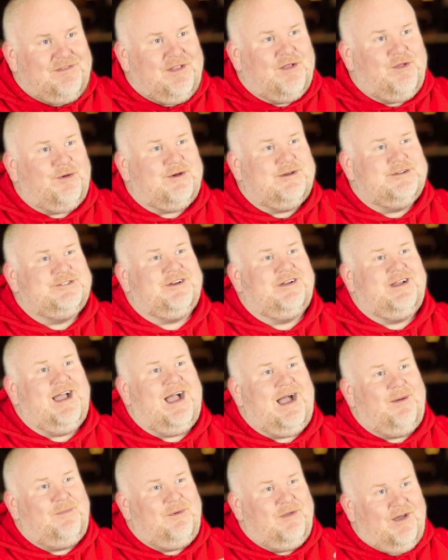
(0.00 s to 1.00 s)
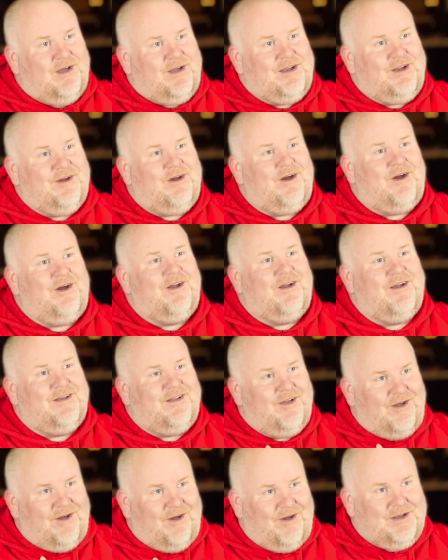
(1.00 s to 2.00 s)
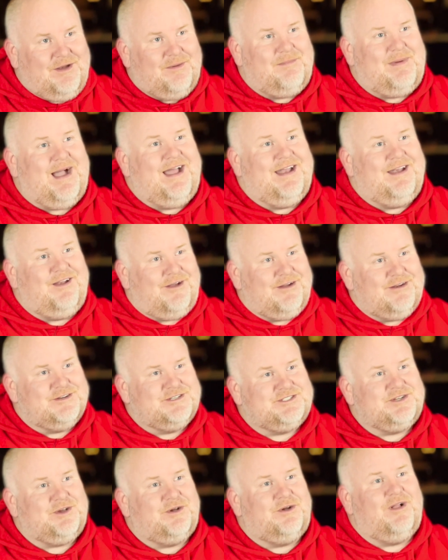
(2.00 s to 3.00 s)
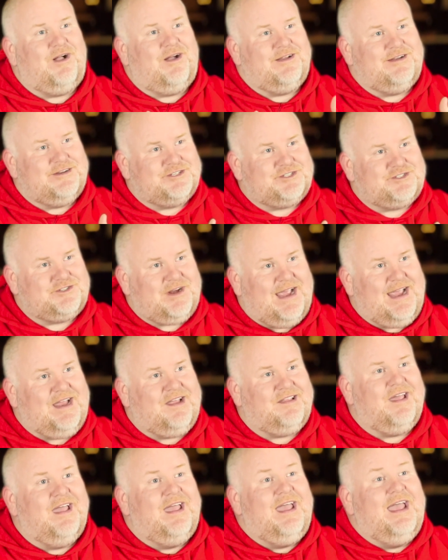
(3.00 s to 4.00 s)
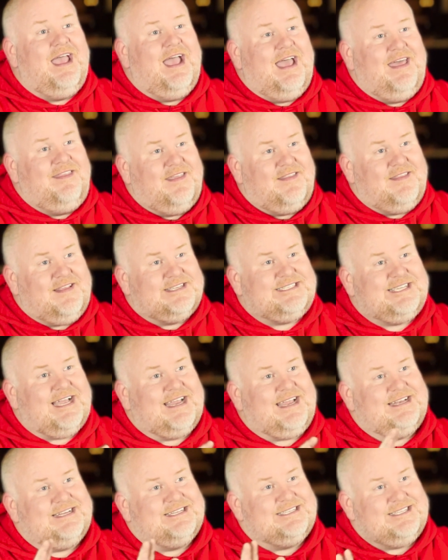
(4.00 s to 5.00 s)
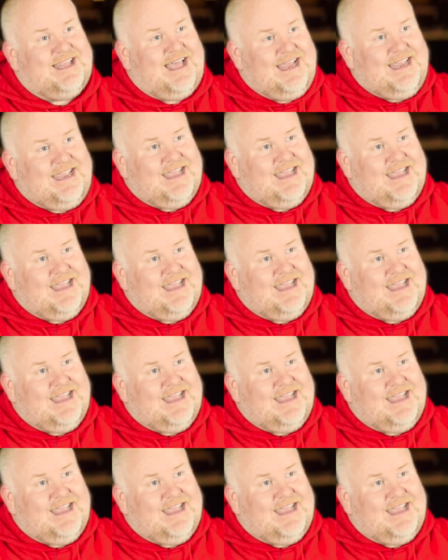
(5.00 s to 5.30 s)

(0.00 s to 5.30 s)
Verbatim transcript: the Lord your God with all your heart, all your mind, all your soul, all your strength, and then the second is like